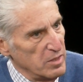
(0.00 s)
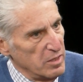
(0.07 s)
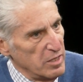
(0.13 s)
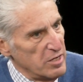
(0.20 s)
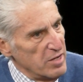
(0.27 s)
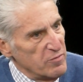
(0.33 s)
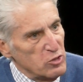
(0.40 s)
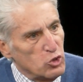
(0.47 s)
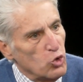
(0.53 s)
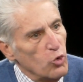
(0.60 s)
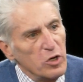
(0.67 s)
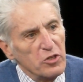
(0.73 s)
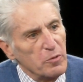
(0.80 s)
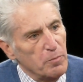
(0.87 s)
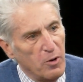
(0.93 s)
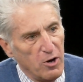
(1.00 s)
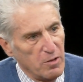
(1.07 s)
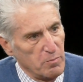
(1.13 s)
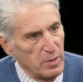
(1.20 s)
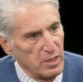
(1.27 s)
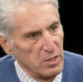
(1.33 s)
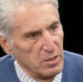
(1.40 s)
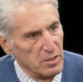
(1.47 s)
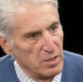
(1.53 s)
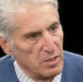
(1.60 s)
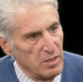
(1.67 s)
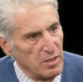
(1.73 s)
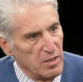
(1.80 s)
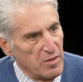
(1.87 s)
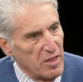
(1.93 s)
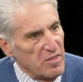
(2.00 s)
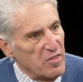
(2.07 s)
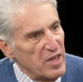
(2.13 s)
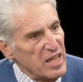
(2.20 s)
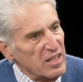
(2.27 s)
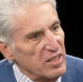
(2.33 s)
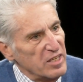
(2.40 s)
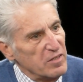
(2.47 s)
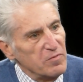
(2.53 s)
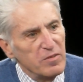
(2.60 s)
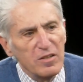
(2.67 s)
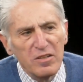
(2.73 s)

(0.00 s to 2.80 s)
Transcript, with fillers: It never dawned upon me that they lived,